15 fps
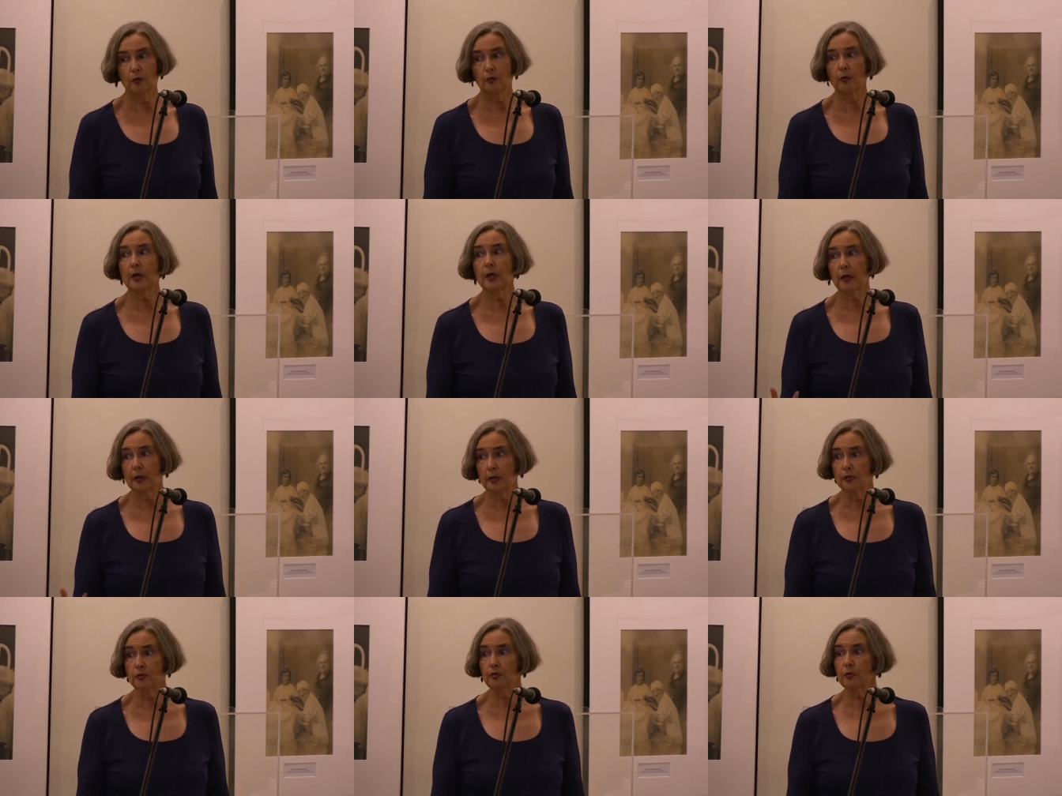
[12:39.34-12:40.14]

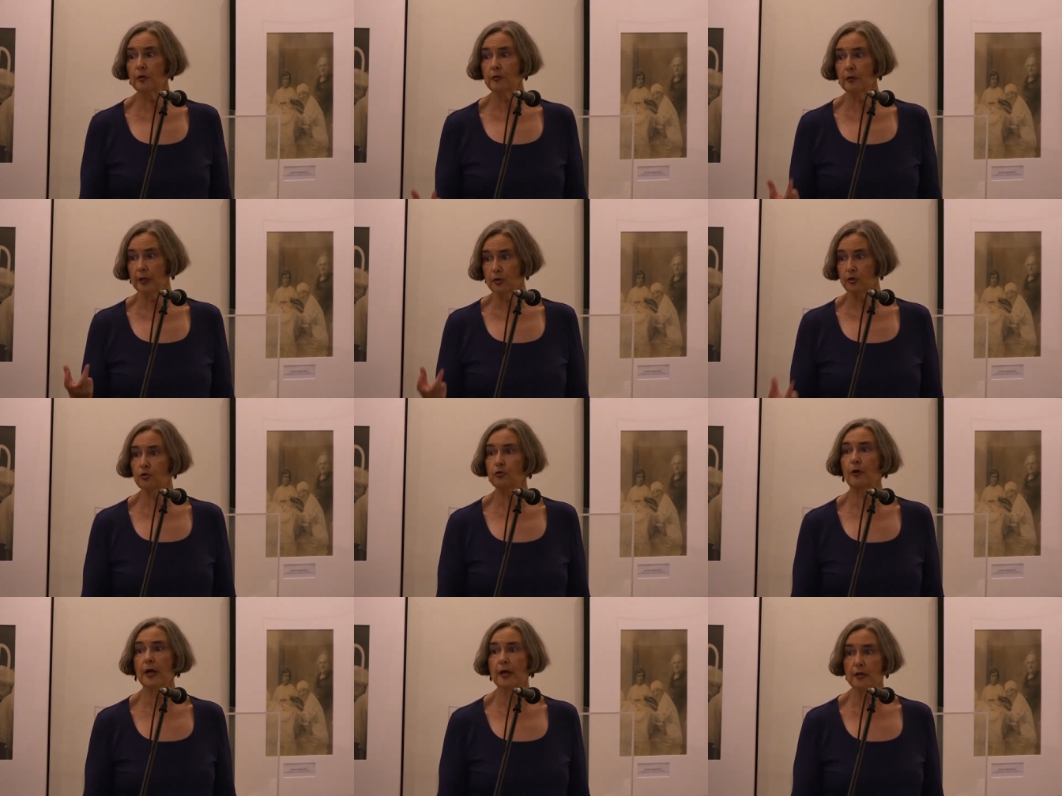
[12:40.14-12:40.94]
really and truly
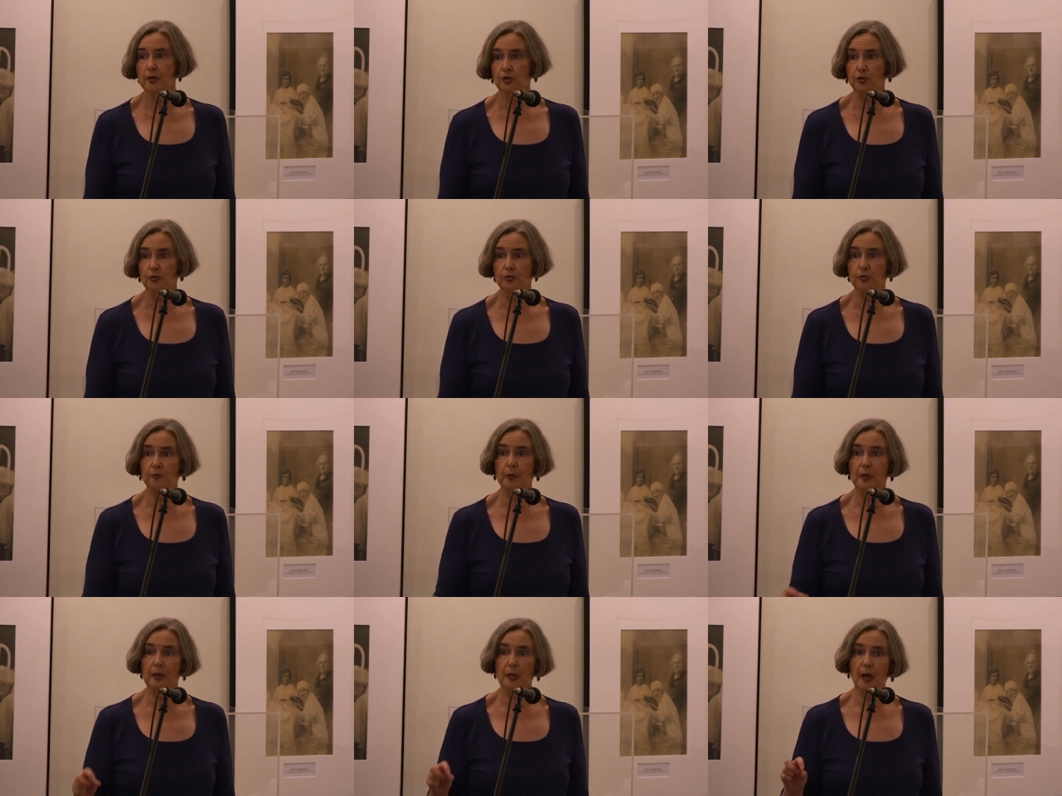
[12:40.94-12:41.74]
treasures
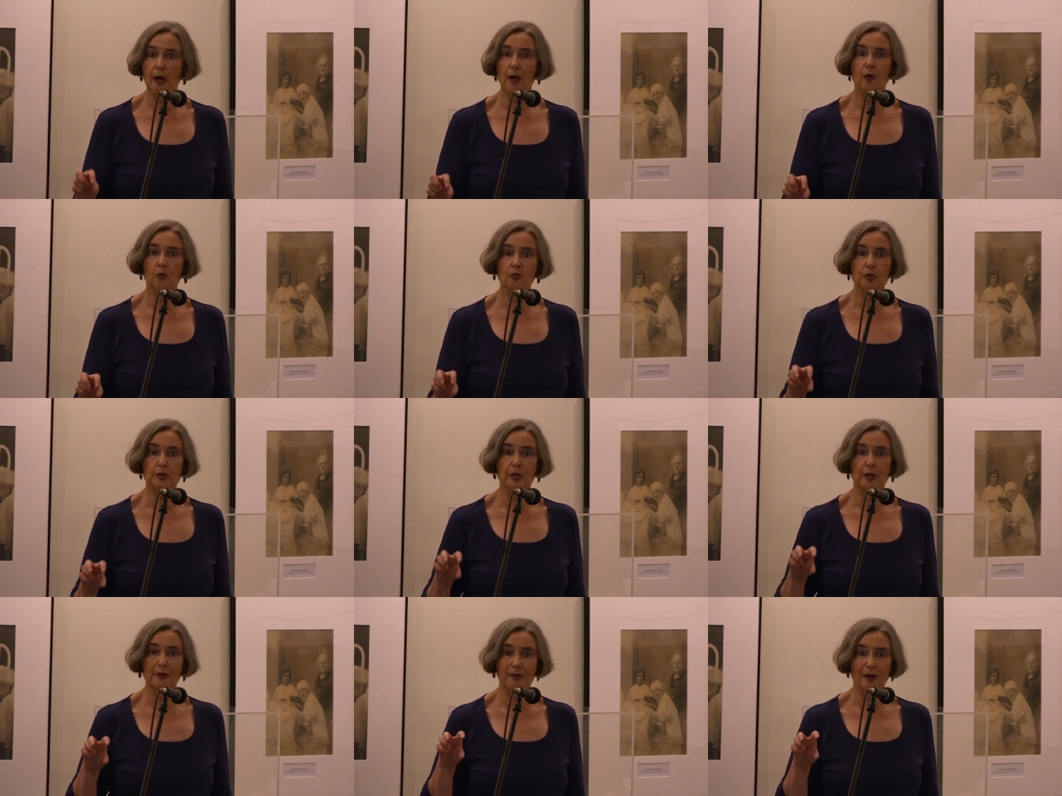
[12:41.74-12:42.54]
because
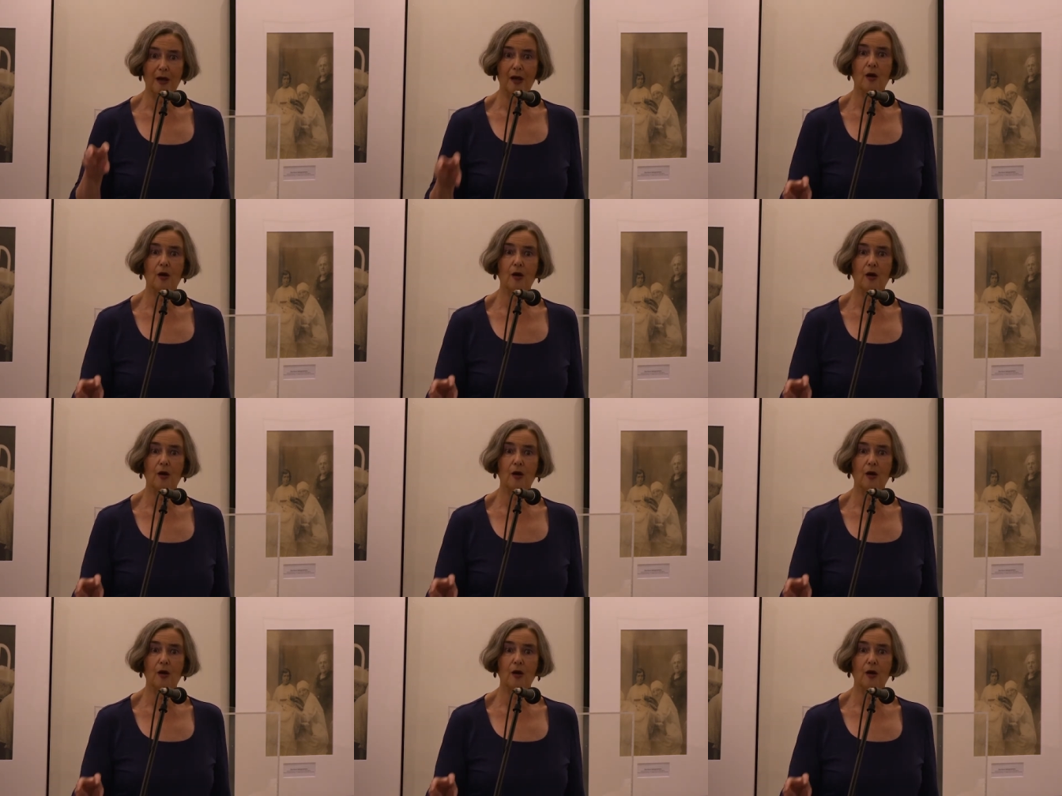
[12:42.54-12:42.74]
they're the